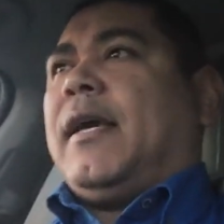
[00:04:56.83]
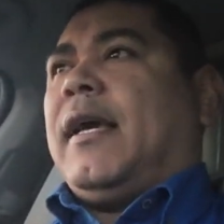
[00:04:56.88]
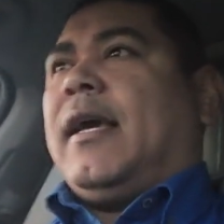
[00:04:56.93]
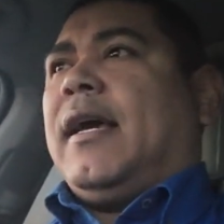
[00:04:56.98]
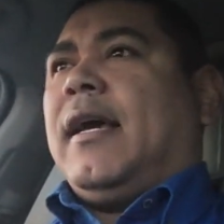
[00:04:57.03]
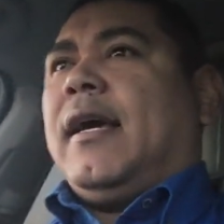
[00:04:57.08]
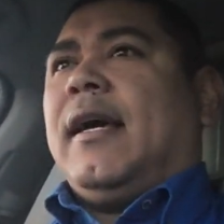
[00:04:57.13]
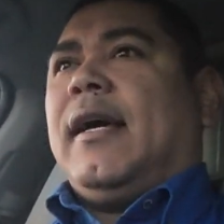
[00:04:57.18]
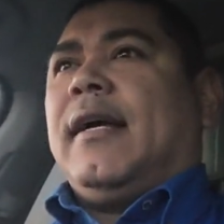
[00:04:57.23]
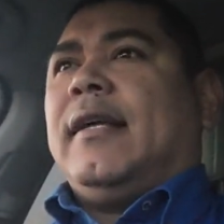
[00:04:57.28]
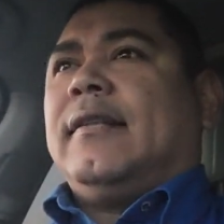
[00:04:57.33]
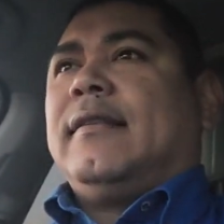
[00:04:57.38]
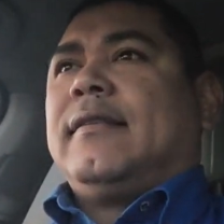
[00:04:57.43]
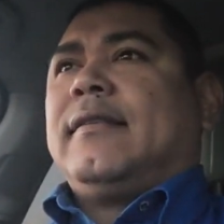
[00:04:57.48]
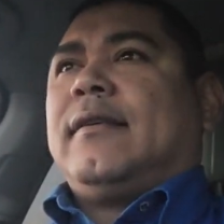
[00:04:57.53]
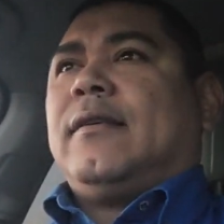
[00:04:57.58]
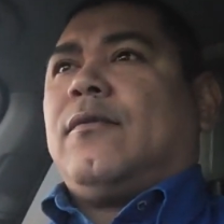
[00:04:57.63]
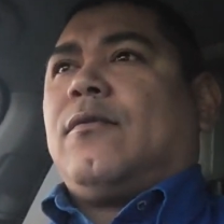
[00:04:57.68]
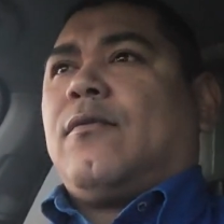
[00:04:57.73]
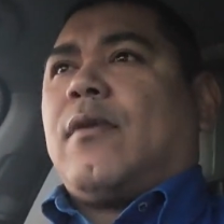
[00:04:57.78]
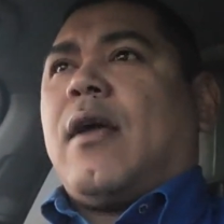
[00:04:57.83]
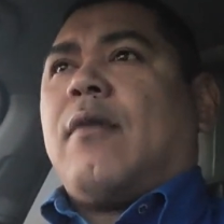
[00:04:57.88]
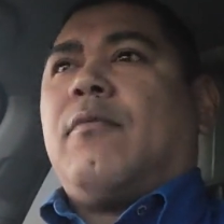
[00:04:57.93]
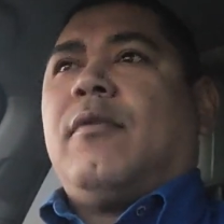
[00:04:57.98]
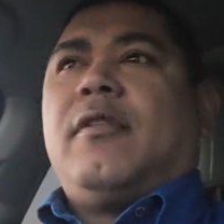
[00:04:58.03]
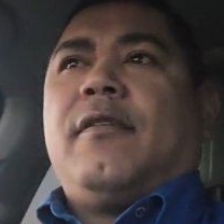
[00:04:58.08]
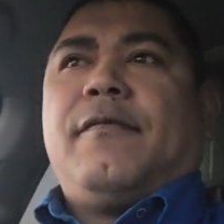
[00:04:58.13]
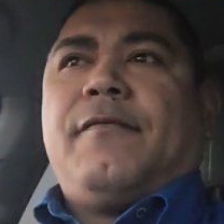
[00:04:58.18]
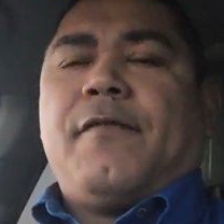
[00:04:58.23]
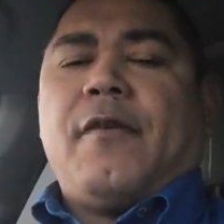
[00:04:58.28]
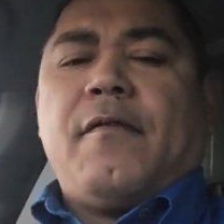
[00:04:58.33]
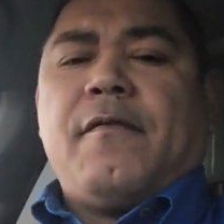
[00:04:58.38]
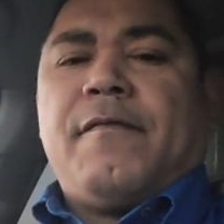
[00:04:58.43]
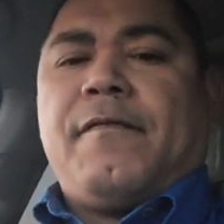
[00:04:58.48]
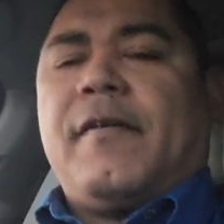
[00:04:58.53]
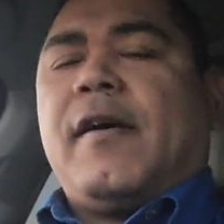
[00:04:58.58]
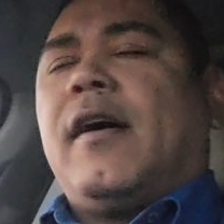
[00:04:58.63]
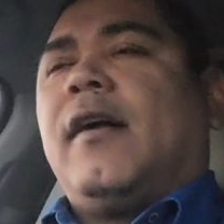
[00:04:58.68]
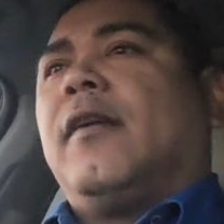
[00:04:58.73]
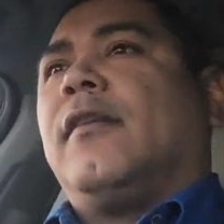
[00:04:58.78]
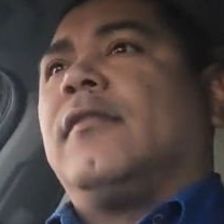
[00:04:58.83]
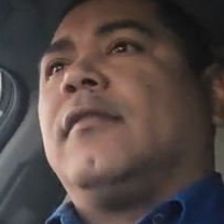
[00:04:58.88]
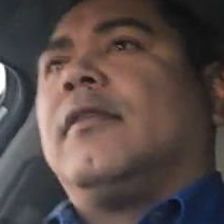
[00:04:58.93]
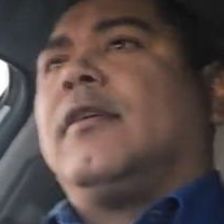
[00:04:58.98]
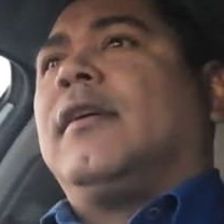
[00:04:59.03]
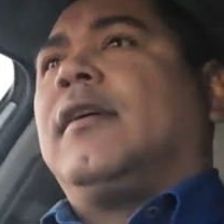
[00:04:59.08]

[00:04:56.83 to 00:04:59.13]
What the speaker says: and right when the phone fell,